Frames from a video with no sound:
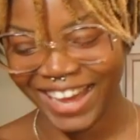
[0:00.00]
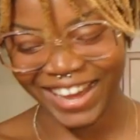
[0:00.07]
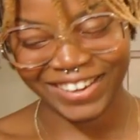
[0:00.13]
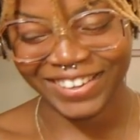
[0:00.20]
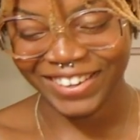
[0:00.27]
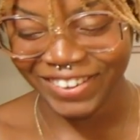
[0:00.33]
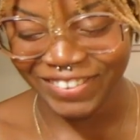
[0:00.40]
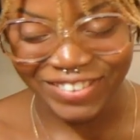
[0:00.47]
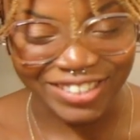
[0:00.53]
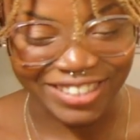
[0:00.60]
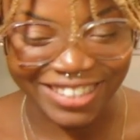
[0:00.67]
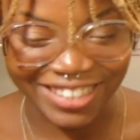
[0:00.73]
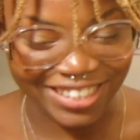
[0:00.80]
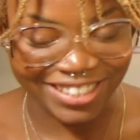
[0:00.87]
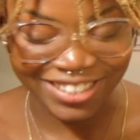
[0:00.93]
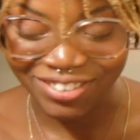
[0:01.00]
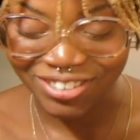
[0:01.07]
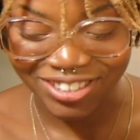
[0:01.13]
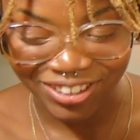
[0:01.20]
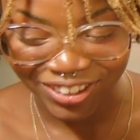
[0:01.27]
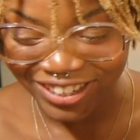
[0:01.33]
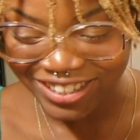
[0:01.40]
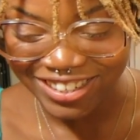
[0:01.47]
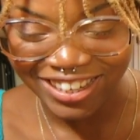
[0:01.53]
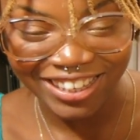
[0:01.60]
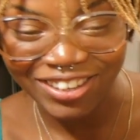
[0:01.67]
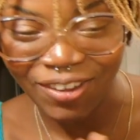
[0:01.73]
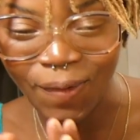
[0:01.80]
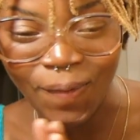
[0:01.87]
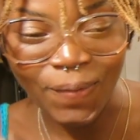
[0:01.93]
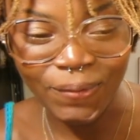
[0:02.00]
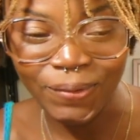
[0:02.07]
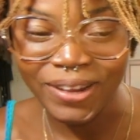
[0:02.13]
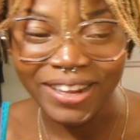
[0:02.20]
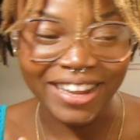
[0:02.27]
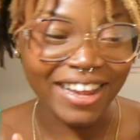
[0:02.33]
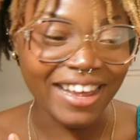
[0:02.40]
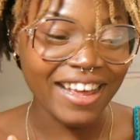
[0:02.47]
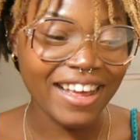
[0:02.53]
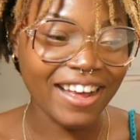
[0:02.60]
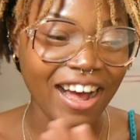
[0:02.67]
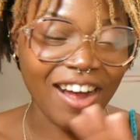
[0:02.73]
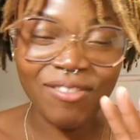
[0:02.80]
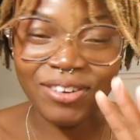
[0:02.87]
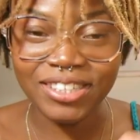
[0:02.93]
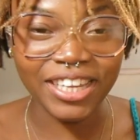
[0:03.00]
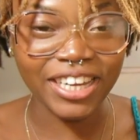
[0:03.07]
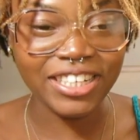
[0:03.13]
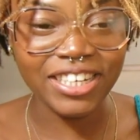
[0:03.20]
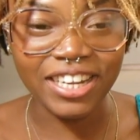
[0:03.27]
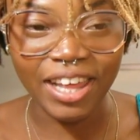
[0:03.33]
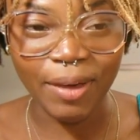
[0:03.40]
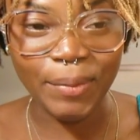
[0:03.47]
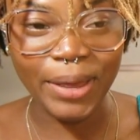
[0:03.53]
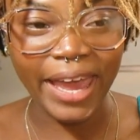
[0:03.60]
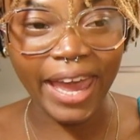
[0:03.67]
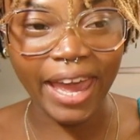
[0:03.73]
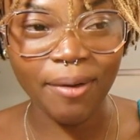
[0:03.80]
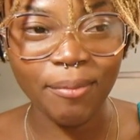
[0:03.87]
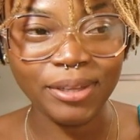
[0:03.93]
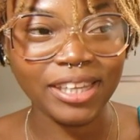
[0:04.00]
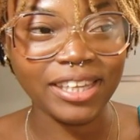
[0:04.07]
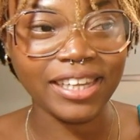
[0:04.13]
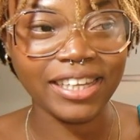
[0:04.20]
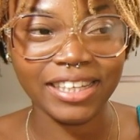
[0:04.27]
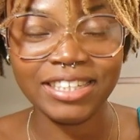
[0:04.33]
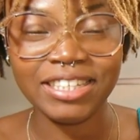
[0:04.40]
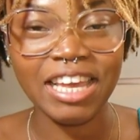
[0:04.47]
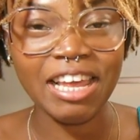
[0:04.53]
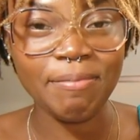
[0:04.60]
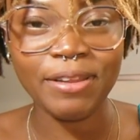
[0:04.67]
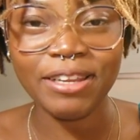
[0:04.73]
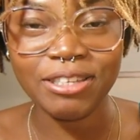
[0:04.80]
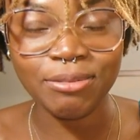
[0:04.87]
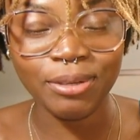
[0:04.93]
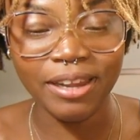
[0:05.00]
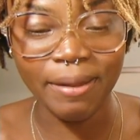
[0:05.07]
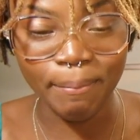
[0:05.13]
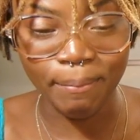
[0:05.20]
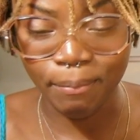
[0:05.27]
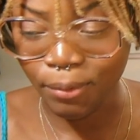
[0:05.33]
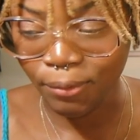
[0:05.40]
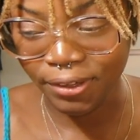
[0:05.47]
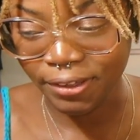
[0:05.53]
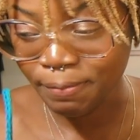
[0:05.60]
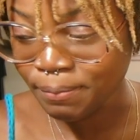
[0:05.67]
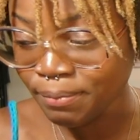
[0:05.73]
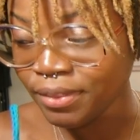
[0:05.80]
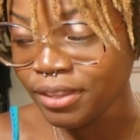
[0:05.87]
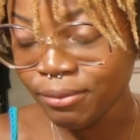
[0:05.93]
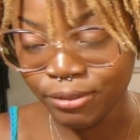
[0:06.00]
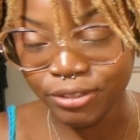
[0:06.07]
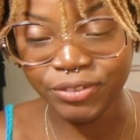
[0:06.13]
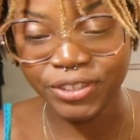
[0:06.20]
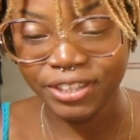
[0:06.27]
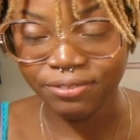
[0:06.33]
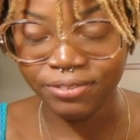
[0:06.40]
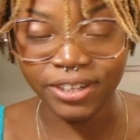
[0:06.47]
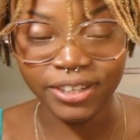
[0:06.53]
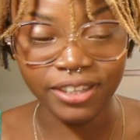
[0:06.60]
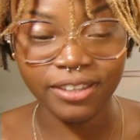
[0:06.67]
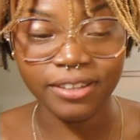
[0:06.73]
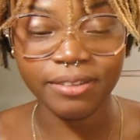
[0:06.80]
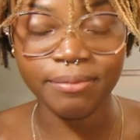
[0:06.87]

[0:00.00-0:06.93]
I don't know. It was just, it was crazy. Like the whole conversation that we had within like the 10 minutes with that boy was freaking funny.